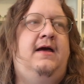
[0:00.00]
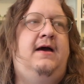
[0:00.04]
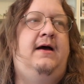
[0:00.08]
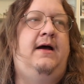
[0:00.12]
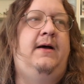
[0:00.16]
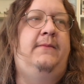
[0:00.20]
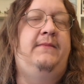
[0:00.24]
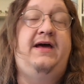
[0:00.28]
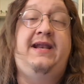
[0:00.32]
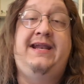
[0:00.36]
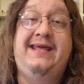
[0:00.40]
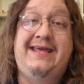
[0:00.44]

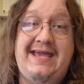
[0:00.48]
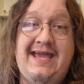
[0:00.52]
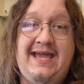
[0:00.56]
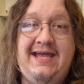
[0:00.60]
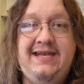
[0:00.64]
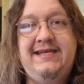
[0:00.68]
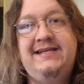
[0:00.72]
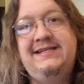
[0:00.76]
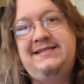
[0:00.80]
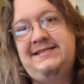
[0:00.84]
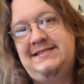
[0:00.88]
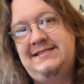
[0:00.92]
Um, and
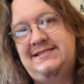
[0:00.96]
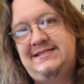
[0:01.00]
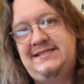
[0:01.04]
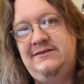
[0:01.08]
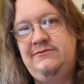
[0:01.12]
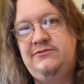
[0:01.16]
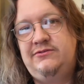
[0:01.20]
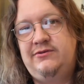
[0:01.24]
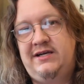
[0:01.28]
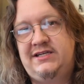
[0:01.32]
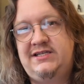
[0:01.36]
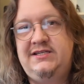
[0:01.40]
again, it didn't
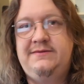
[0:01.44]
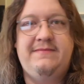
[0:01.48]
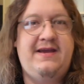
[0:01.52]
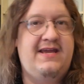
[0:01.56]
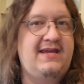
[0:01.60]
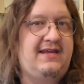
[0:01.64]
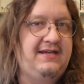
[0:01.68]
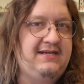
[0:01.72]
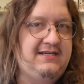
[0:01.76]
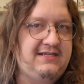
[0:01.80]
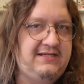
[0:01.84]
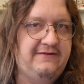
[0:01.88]
seem to actually
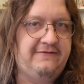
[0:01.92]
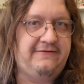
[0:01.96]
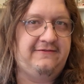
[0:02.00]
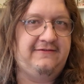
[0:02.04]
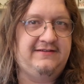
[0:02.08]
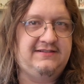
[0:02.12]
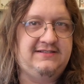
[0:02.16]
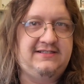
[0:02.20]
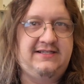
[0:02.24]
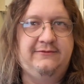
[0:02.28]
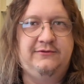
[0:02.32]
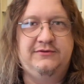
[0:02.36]
make any
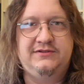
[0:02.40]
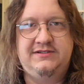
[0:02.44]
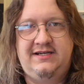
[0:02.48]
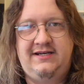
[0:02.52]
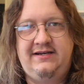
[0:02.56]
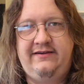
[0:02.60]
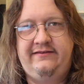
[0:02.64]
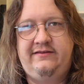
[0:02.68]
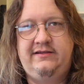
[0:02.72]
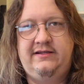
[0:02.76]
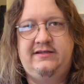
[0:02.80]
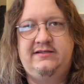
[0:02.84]
difference. There wasn't
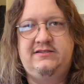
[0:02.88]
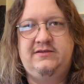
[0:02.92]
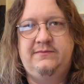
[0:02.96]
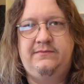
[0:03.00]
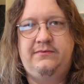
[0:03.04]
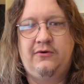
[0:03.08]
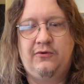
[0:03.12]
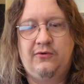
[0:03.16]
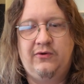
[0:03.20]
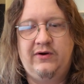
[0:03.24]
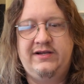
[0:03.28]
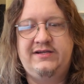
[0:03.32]
anything
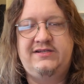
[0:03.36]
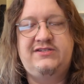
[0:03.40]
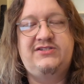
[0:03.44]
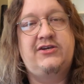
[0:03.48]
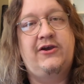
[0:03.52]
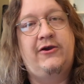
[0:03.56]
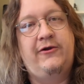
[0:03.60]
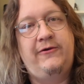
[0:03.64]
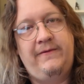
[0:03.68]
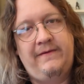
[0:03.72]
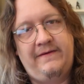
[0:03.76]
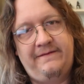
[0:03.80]
supported.
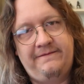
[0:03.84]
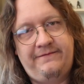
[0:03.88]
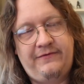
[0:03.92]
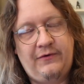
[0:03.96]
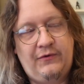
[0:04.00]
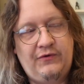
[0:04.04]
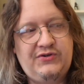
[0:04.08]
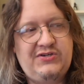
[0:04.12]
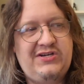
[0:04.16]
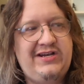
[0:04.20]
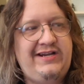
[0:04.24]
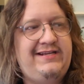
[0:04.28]
So
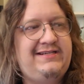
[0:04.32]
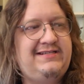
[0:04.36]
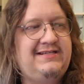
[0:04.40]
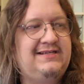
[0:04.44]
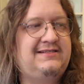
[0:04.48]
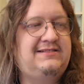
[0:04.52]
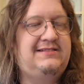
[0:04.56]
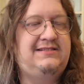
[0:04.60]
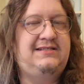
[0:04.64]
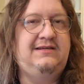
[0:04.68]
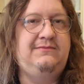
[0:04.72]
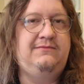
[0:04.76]
unfortunately, it
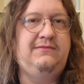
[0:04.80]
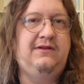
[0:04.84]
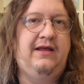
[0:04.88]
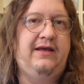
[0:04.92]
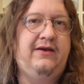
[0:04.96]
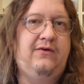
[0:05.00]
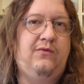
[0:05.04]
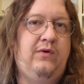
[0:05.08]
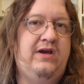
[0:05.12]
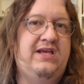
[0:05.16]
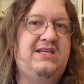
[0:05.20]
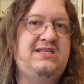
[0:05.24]
does seem
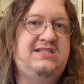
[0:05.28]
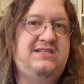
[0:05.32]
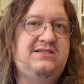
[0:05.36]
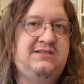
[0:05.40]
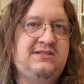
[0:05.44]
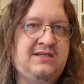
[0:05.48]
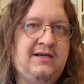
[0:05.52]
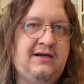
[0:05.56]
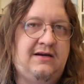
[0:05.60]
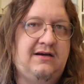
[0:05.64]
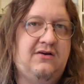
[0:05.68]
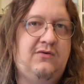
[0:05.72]
like we're
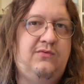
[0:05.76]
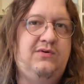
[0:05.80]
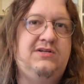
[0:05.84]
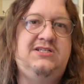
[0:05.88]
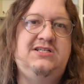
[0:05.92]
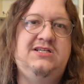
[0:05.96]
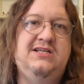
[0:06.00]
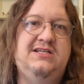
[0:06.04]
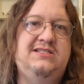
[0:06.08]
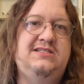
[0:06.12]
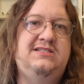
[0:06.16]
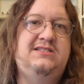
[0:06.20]
stuck with
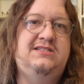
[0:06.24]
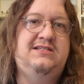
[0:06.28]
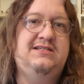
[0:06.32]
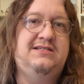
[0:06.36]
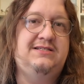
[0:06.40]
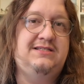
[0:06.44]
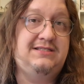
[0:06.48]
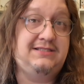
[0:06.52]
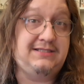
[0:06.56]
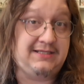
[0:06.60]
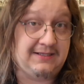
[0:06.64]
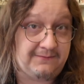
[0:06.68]
just
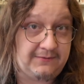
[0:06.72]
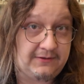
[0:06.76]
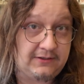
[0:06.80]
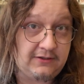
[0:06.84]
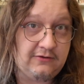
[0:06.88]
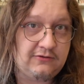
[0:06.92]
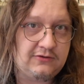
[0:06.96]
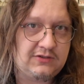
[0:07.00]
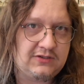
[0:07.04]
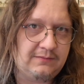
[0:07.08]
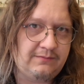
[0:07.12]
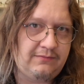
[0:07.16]

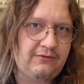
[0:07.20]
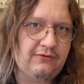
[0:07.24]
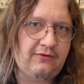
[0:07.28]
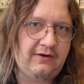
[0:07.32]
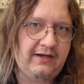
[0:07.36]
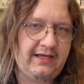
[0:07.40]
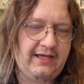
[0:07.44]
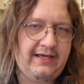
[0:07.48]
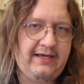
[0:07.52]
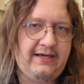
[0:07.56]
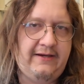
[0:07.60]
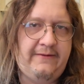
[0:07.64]
CPU
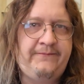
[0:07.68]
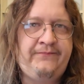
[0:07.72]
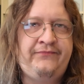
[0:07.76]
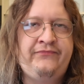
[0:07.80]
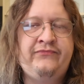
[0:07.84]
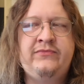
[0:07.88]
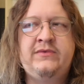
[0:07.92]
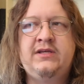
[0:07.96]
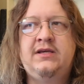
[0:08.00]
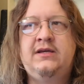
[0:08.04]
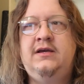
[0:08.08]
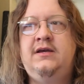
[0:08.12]
support here.
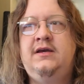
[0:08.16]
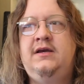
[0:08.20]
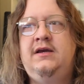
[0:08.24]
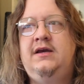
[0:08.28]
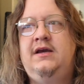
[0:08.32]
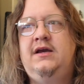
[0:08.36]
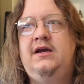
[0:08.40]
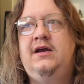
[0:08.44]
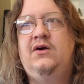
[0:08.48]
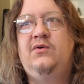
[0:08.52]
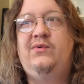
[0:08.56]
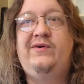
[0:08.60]

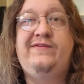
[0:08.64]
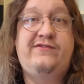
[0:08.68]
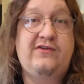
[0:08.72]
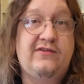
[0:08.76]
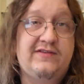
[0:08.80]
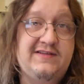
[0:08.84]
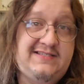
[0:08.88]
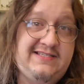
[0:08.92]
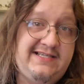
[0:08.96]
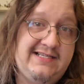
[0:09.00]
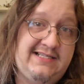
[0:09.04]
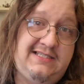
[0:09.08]
We've got
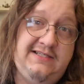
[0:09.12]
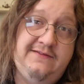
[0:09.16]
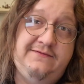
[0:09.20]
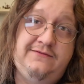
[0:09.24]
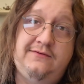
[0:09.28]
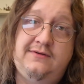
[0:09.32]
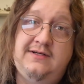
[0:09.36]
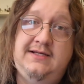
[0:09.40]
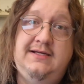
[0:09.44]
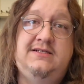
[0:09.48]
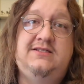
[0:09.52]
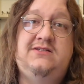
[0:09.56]
the
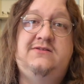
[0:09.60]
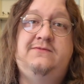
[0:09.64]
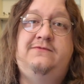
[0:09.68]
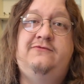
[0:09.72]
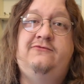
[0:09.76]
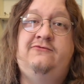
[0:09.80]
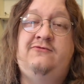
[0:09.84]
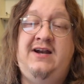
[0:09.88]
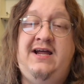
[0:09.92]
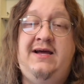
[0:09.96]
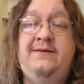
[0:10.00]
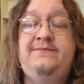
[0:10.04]
64 gigs of
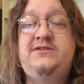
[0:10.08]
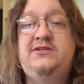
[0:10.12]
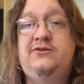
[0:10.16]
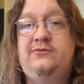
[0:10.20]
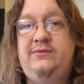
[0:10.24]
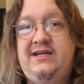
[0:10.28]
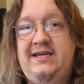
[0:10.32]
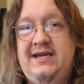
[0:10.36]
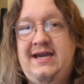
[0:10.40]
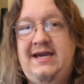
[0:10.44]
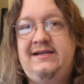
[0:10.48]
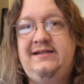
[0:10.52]
RAM, so
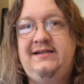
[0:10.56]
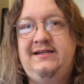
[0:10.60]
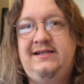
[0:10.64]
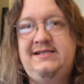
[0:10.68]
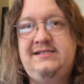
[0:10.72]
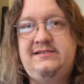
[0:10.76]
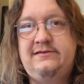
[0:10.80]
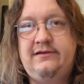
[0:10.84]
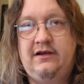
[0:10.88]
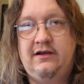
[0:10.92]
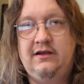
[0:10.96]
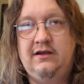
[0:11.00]
we can at
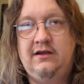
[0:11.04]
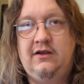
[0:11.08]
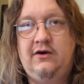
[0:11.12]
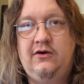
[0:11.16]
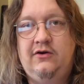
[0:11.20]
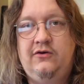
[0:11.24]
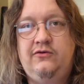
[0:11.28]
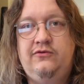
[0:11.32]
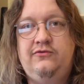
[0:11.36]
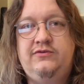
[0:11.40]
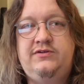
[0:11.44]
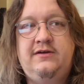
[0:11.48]
least
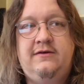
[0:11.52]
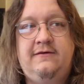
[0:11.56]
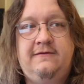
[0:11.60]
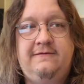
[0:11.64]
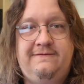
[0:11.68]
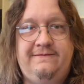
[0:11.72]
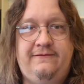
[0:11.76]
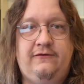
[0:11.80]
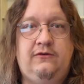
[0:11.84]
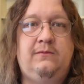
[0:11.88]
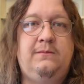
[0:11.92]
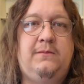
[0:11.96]
load
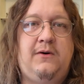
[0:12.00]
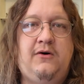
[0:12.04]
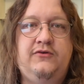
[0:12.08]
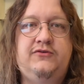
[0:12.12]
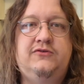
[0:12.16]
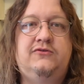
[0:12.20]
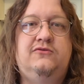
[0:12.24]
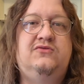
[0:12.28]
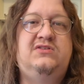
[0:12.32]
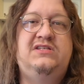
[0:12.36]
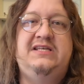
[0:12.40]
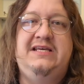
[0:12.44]
full
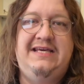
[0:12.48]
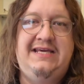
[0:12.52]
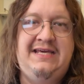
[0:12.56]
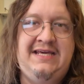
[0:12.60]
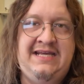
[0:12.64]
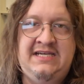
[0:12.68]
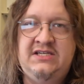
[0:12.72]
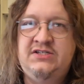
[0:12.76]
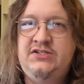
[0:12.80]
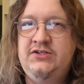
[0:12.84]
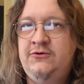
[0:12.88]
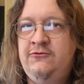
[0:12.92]
models
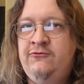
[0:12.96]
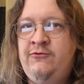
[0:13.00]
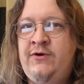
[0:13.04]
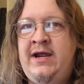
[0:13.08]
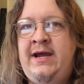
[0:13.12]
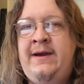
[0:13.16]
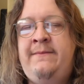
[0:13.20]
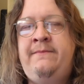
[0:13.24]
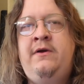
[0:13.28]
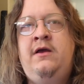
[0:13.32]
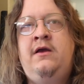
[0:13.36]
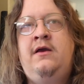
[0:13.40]
into
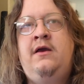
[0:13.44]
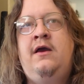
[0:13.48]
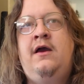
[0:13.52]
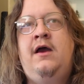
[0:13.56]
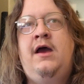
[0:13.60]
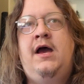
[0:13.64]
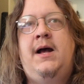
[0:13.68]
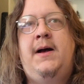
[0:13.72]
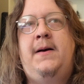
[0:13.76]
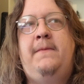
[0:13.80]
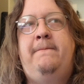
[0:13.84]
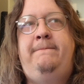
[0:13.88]
RAM,
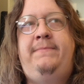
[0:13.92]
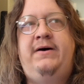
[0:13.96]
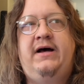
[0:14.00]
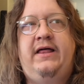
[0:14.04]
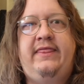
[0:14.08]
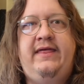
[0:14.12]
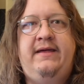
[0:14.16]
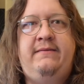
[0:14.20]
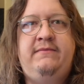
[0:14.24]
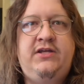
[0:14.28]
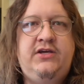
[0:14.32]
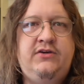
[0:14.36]

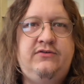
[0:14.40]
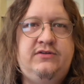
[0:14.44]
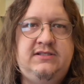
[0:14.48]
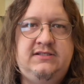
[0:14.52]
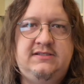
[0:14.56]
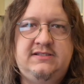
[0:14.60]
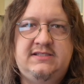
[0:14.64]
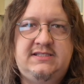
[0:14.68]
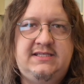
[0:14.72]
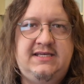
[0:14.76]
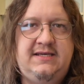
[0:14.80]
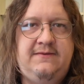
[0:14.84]
but then using
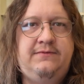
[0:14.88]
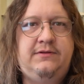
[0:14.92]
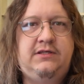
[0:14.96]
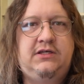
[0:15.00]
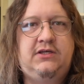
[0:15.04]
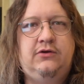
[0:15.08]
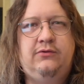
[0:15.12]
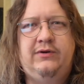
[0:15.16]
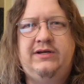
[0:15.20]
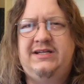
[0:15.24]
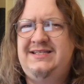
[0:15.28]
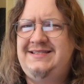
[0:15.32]
the
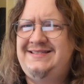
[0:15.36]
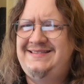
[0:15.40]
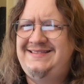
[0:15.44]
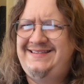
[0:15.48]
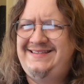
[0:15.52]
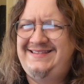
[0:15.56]
CPU, it